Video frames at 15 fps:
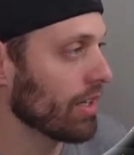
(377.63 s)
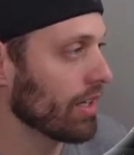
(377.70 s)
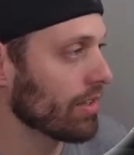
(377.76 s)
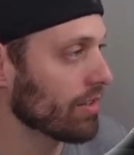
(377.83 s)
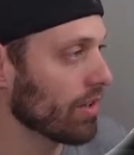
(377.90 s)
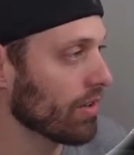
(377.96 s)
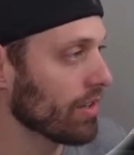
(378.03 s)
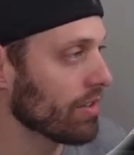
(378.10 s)
and
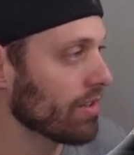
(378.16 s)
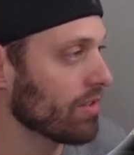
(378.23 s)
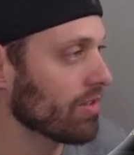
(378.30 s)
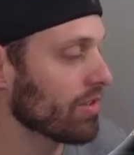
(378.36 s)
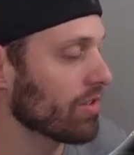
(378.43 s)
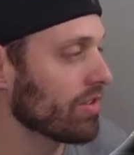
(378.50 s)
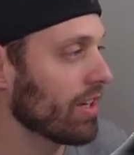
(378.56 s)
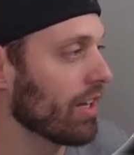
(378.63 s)
so this is
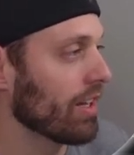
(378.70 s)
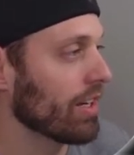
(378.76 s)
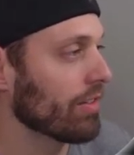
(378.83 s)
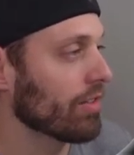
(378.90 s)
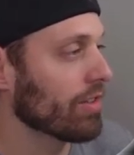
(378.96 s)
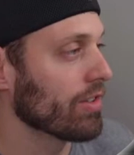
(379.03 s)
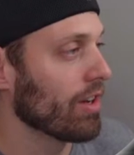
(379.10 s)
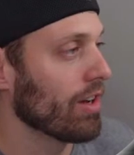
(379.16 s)
just telling
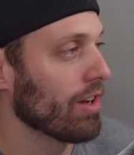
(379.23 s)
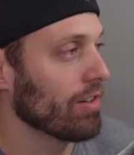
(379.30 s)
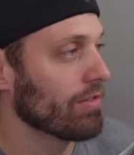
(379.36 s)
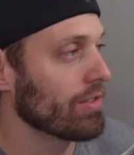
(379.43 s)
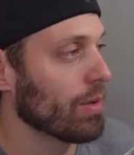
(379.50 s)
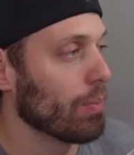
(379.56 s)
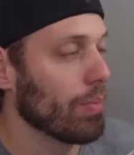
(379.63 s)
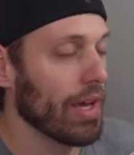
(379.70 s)
Resolve
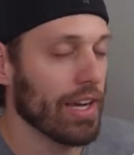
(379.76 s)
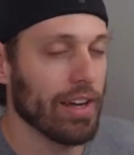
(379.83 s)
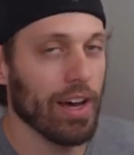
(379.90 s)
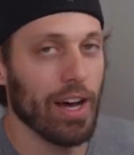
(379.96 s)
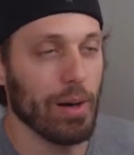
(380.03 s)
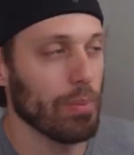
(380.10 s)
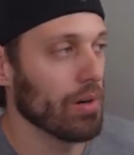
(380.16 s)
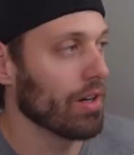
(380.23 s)
to pick
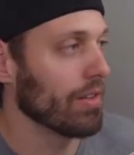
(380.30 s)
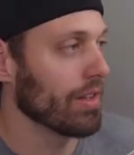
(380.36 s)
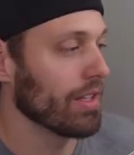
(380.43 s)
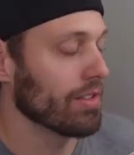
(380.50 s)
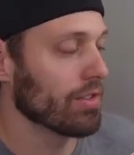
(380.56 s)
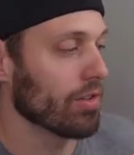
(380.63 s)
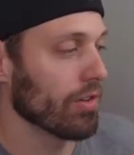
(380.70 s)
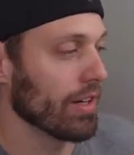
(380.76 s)
up on
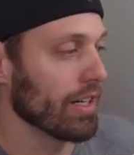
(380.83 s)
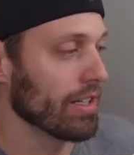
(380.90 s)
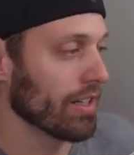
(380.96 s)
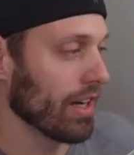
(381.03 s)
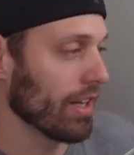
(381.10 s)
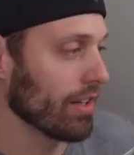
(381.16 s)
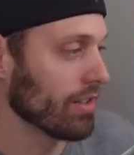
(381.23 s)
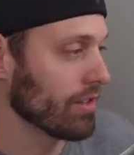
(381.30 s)
these green
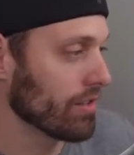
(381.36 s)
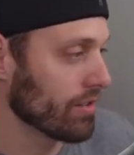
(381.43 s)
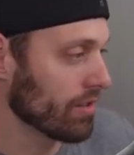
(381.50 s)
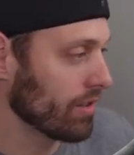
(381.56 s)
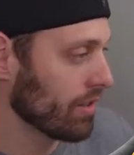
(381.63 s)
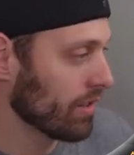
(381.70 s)
colors.